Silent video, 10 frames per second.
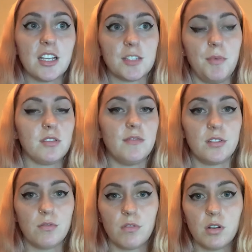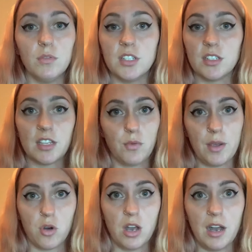explosive disorder, which is like way
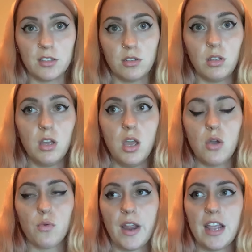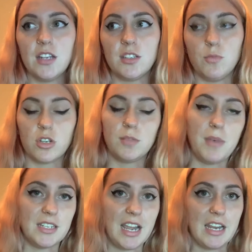more hostile. Rage is more
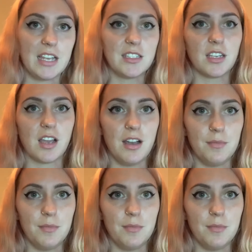spontaneous and